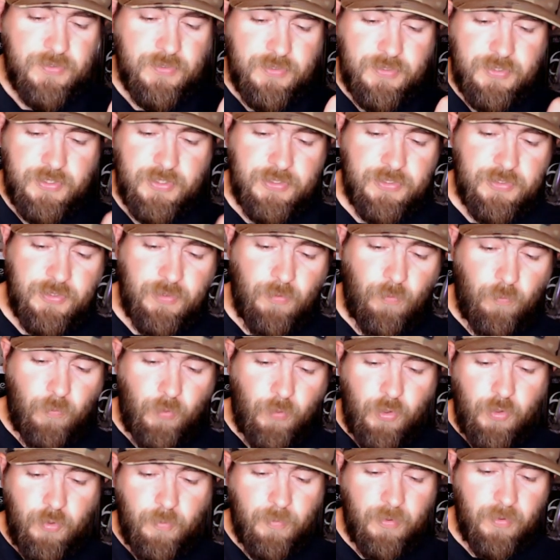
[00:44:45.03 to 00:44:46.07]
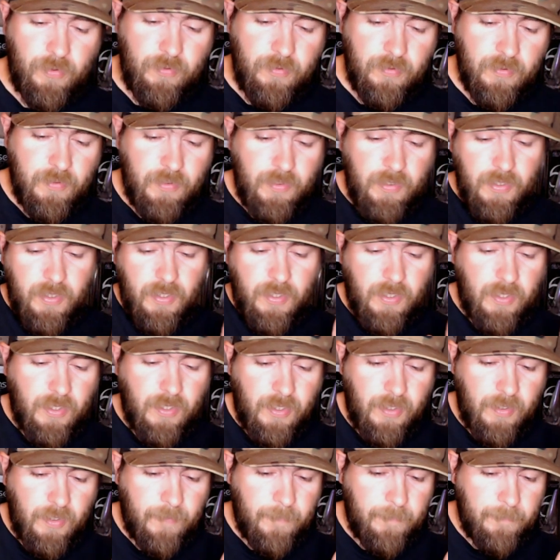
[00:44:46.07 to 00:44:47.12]
just the rumor
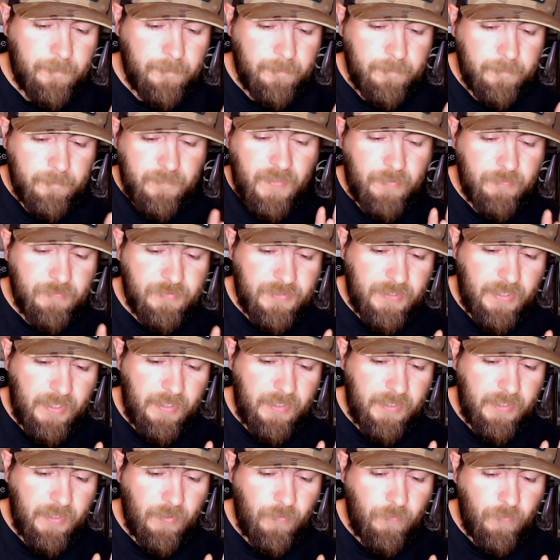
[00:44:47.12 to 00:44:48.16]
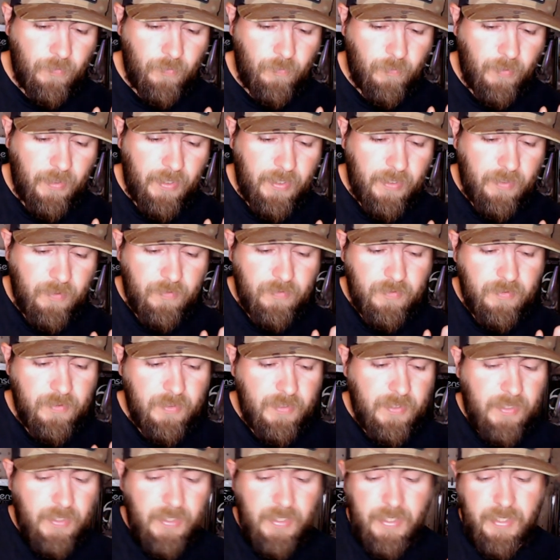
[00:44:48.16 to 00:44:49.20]
um, that was kind of going around.
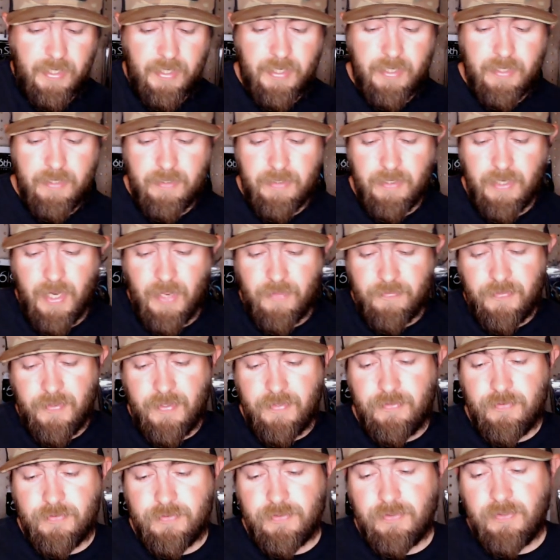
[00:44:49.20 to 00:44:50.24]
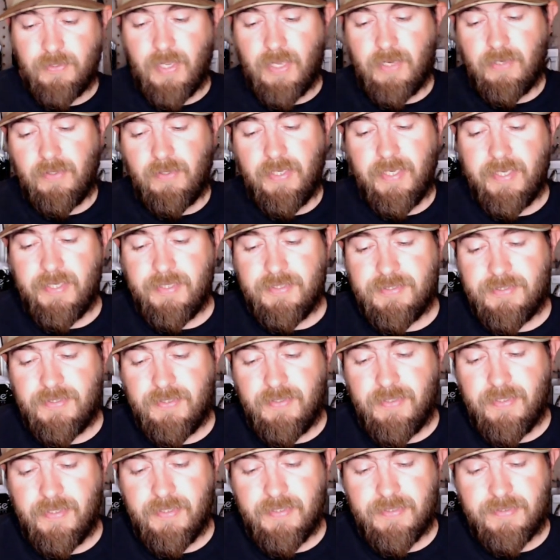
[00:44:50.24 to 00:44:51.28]
and I think there's a lot of legs to
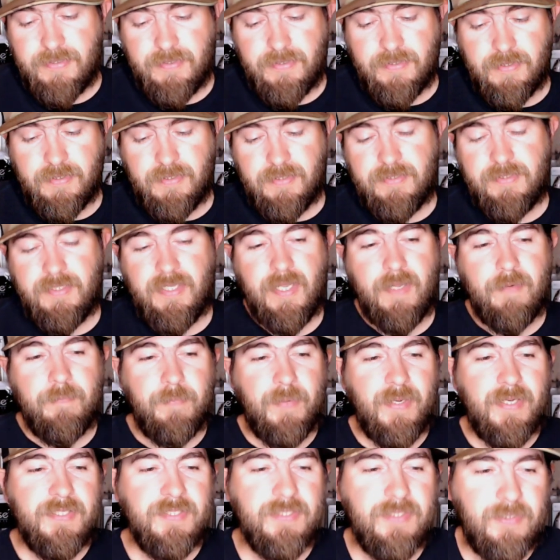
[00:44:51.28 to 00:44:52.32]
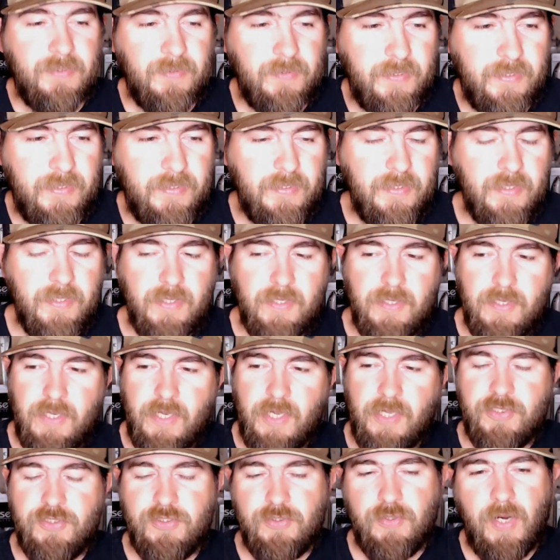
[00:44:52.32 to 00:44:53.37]
this, is that basically
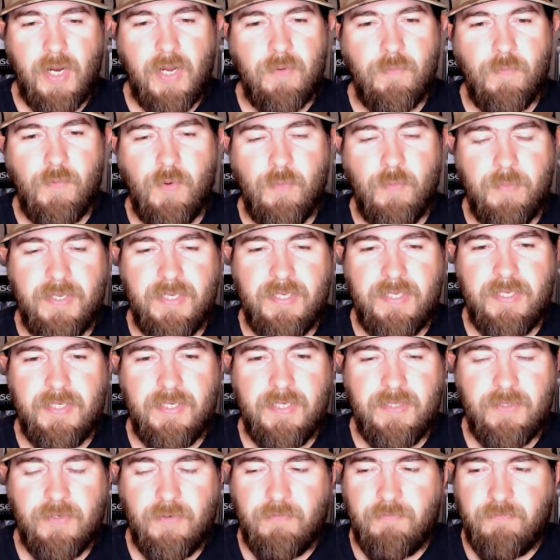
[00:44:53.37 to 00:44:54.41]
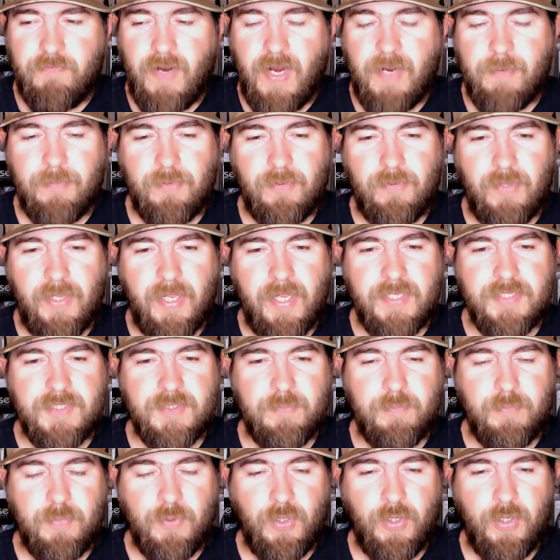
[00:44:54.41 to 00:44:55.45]
uh, Triton will be ending their fiberglass
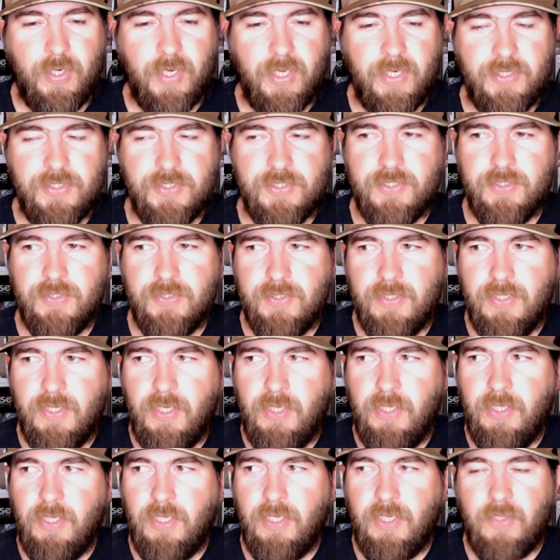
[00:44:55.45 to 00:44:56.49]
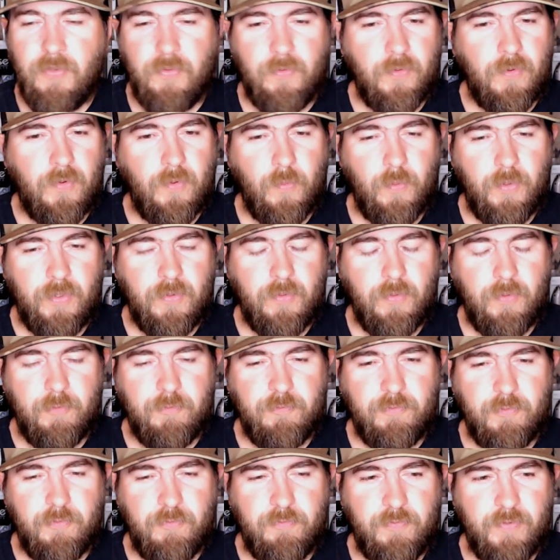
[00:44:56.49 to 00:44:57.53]
production. Uh, they're only going to
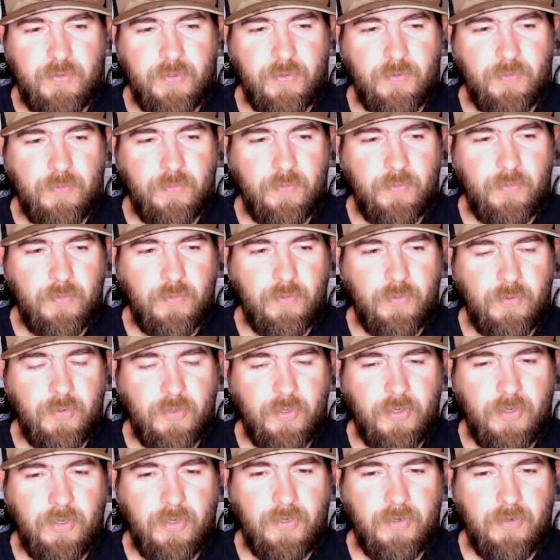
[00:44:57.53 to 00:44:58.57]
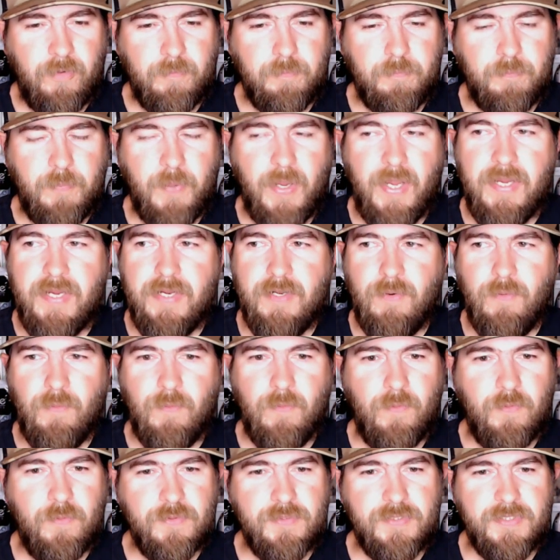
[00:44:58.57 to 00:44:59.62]
fulfill uh, paid
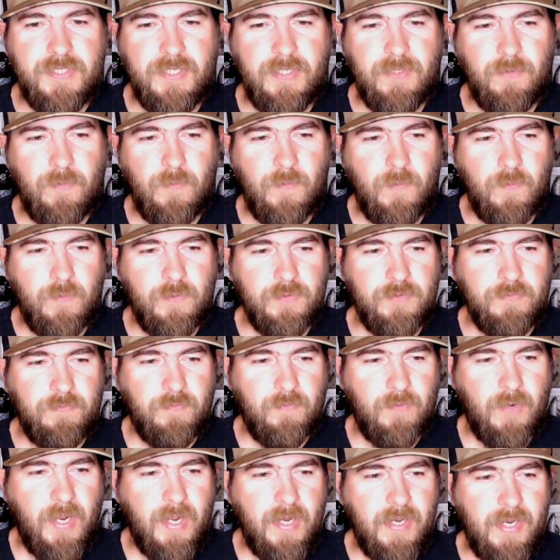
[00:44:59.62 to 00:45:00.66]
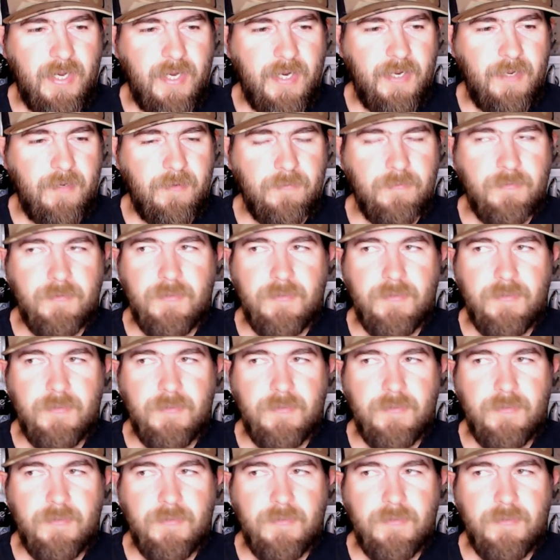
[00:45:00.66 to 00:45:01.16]
orders, dealer orders for right now